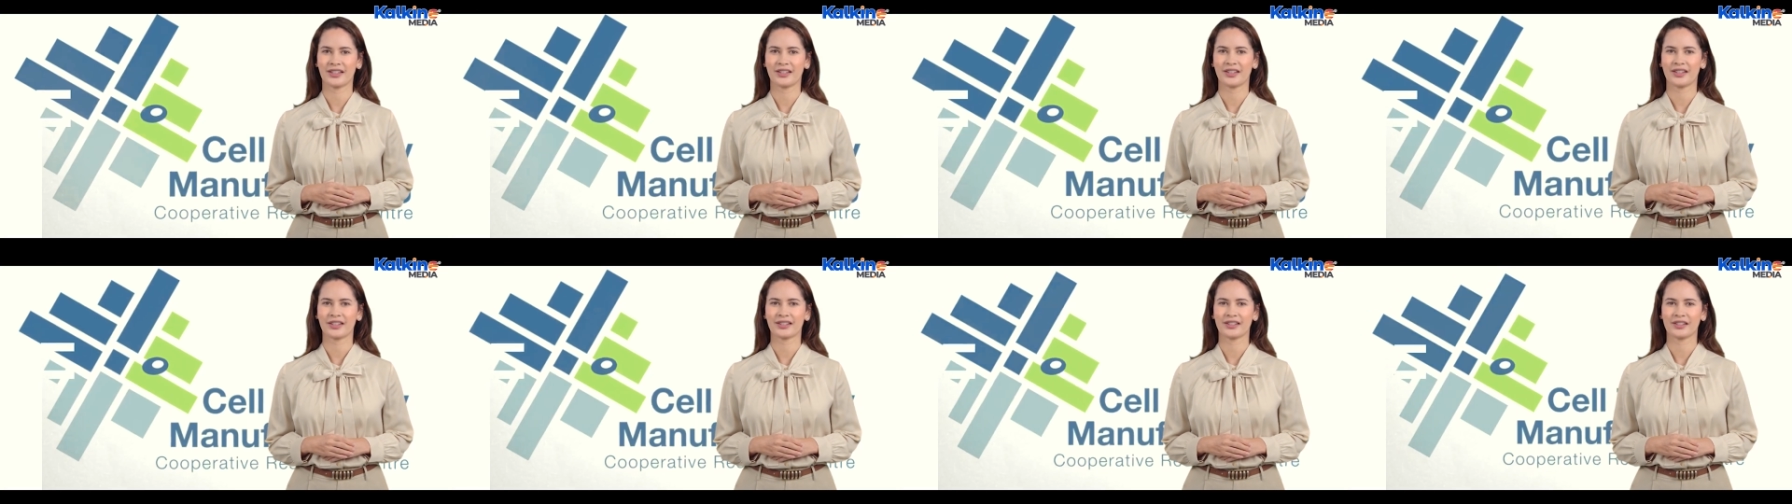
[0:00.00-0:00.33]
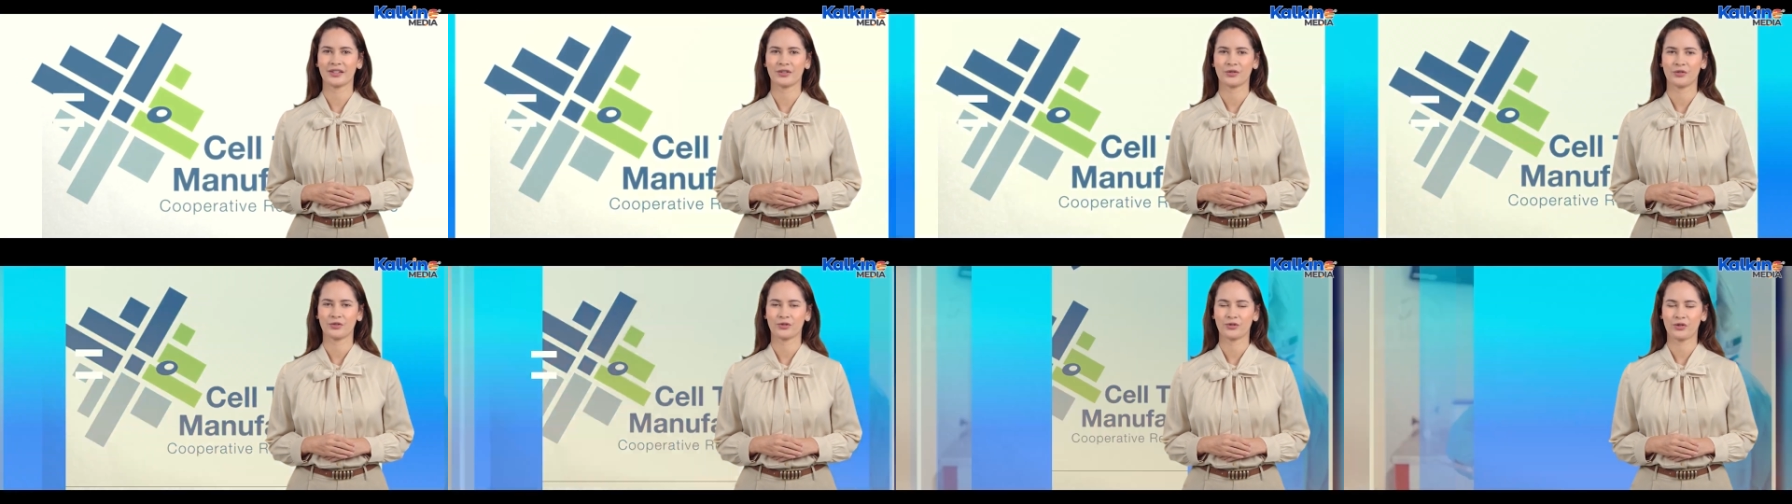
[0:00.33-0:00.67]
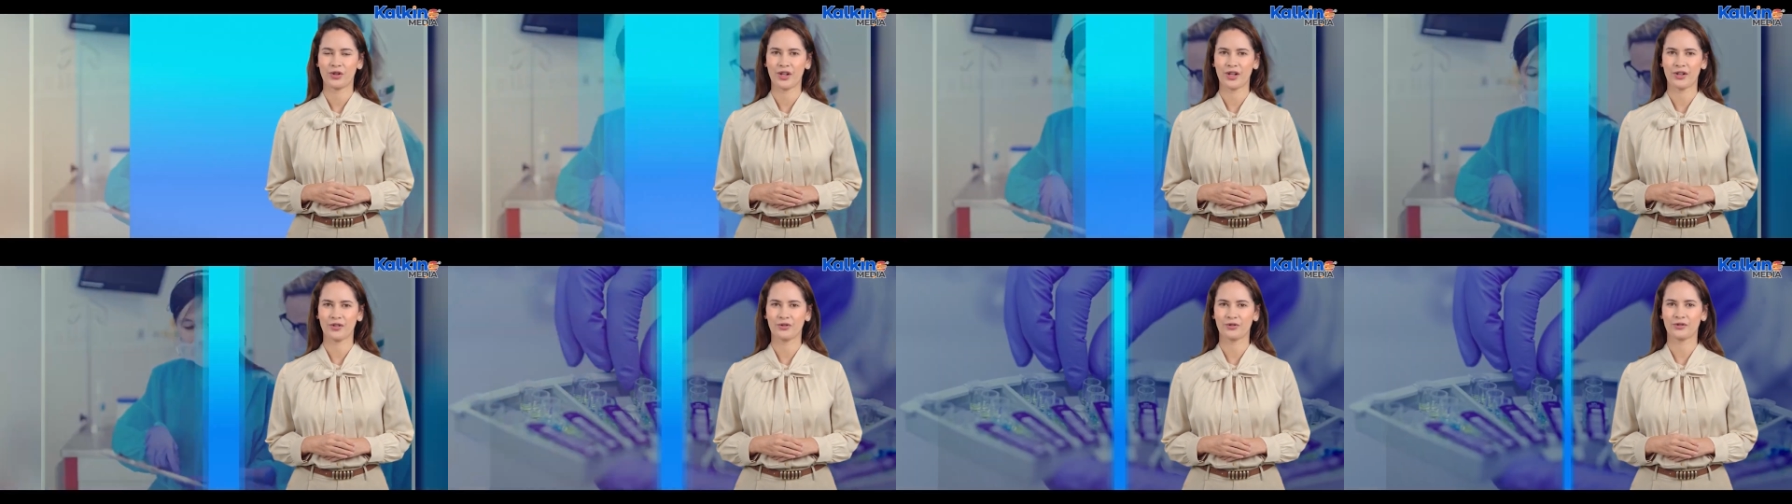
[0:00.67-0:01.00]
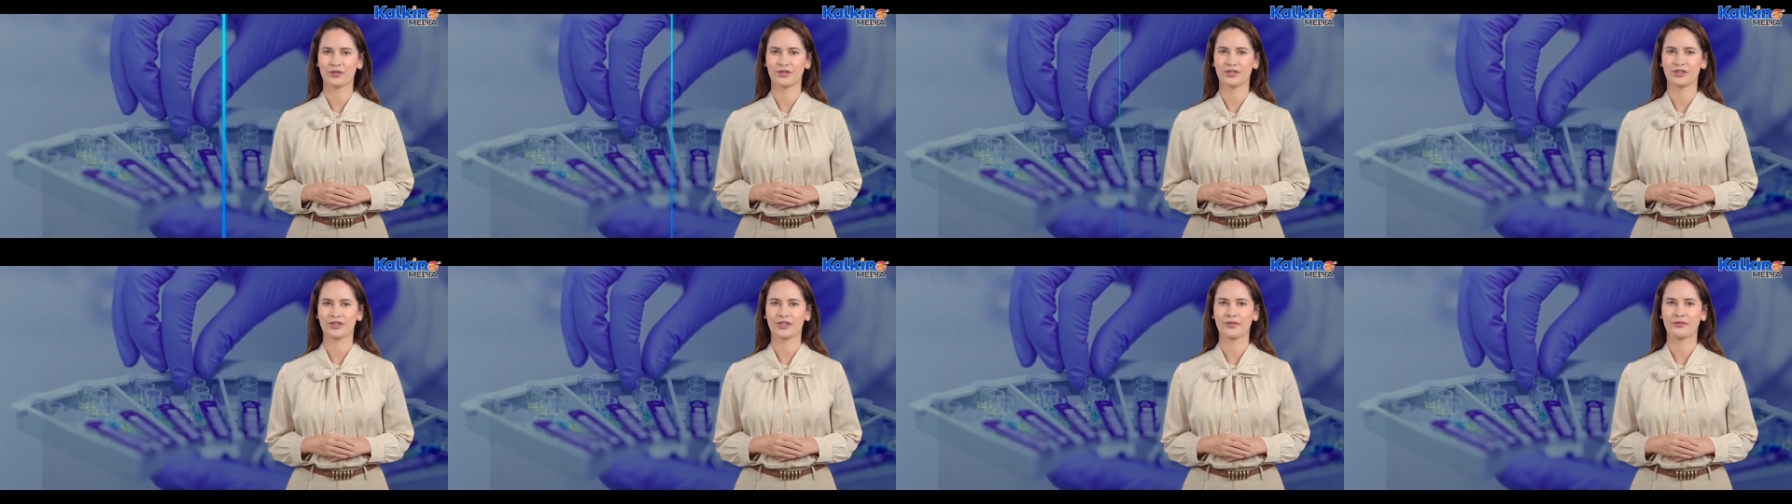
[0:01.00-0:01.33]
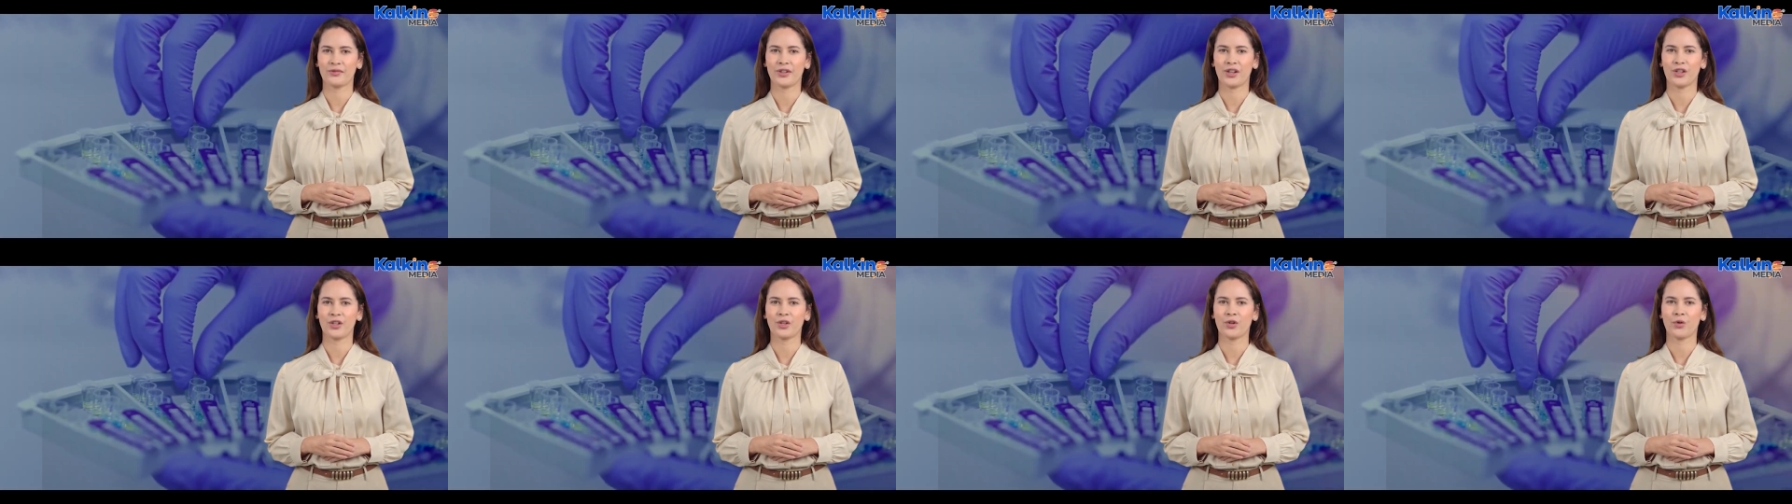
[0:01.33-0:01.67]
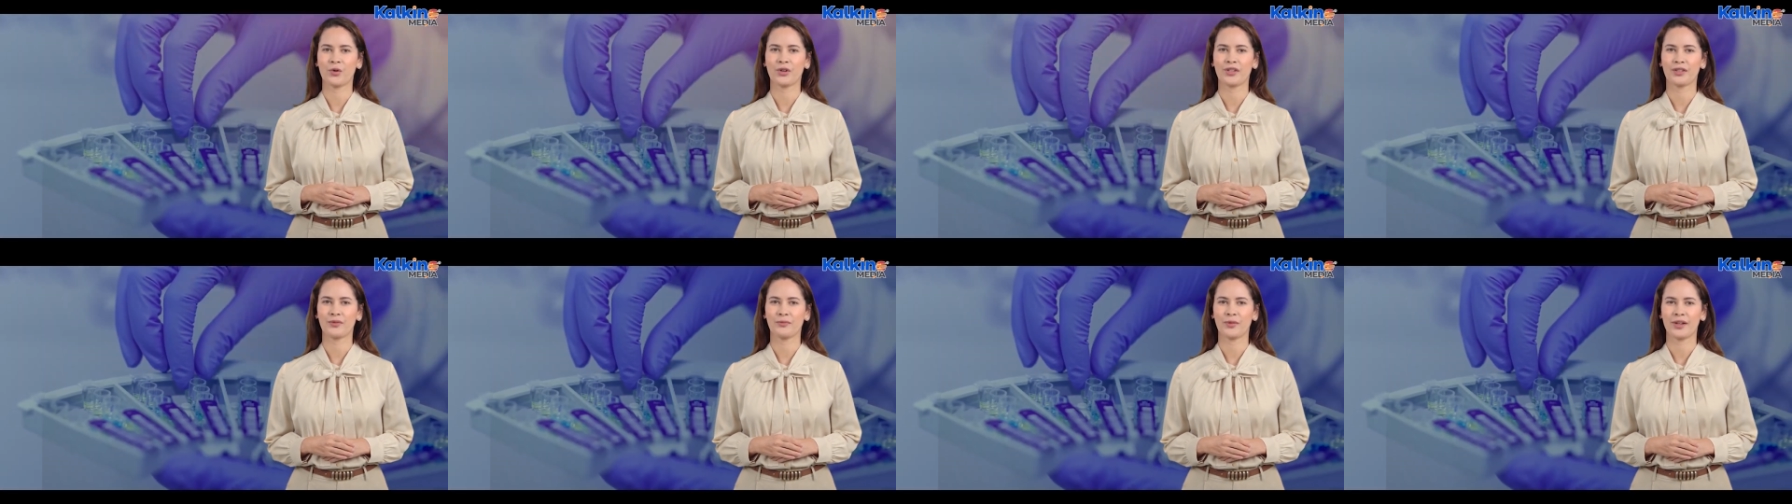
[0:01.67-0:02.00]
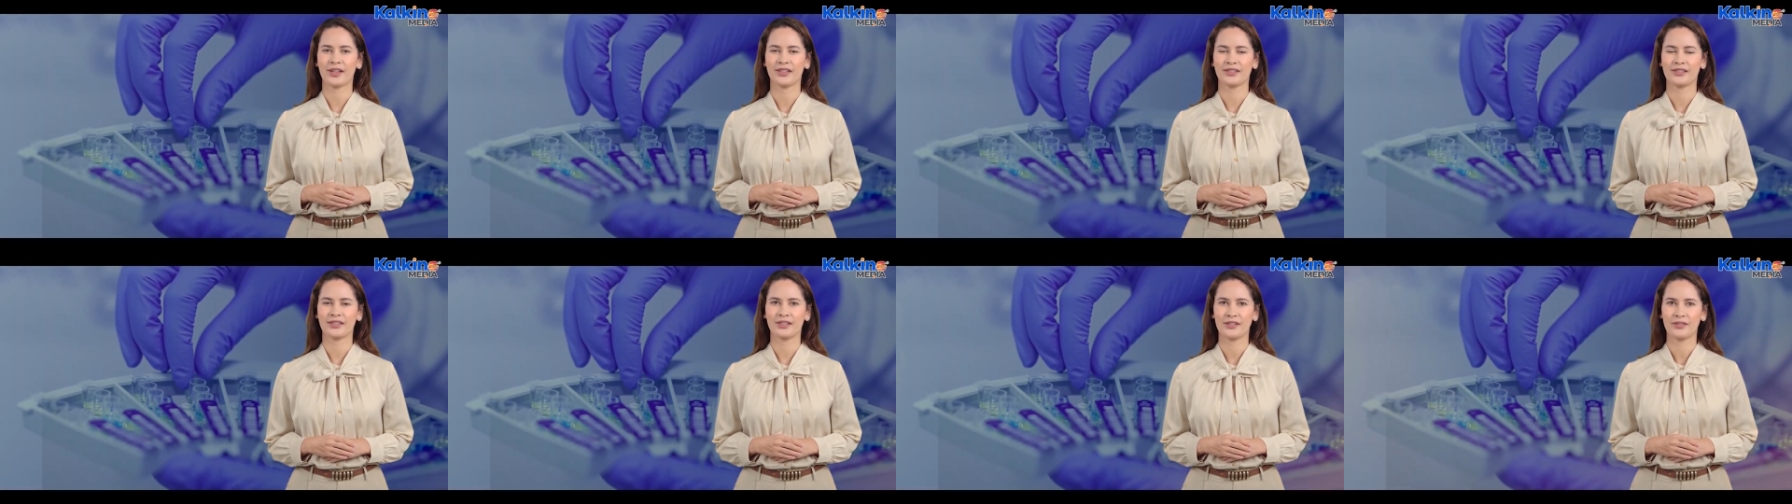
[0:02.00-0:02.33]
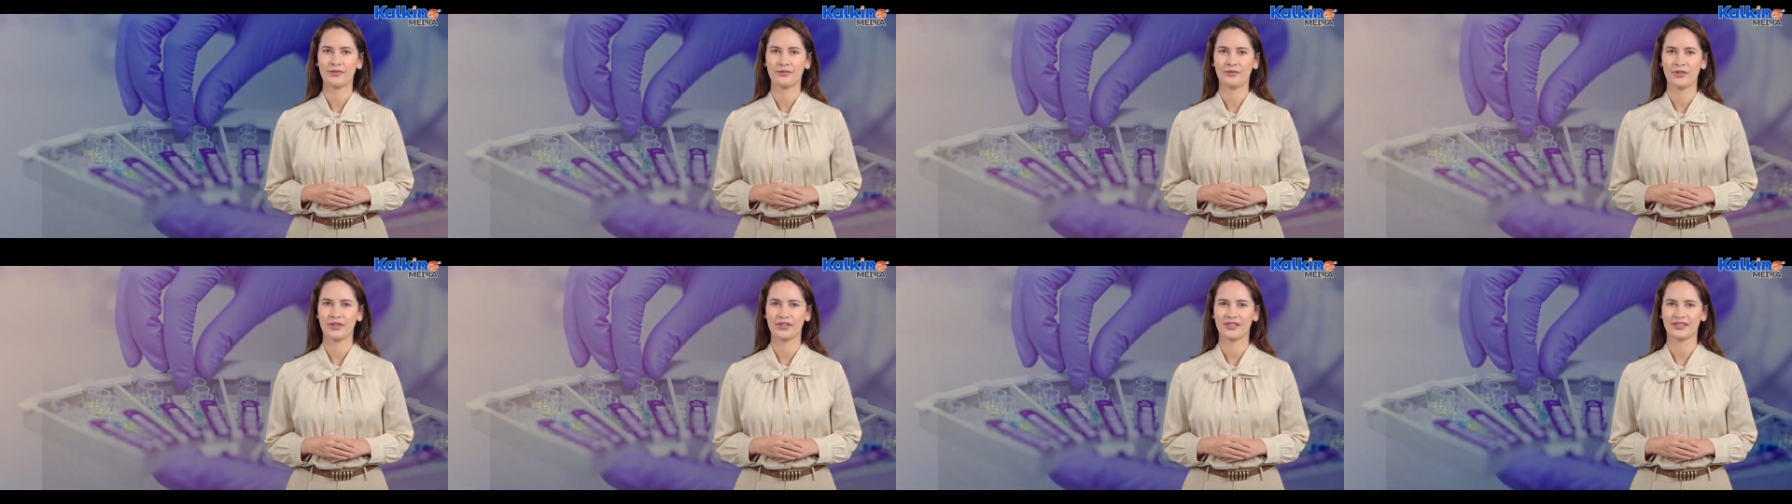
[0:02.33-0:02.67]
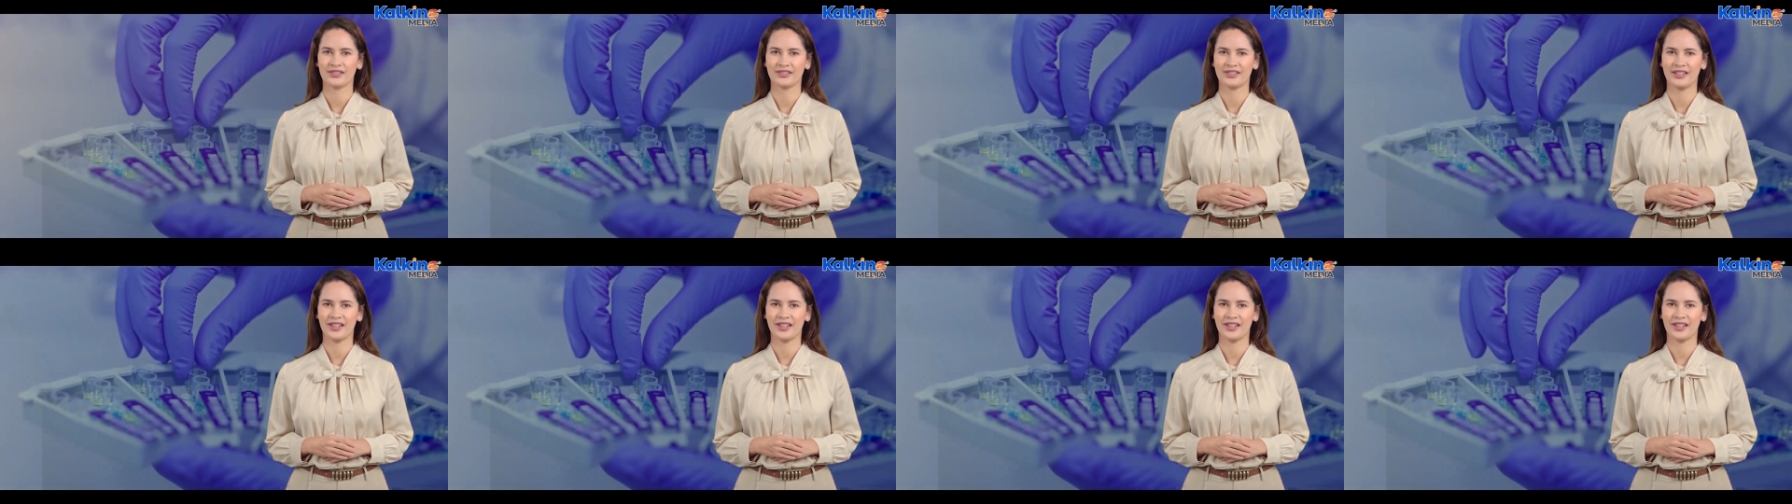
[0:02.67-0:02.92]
in clinical trials, a US patent for its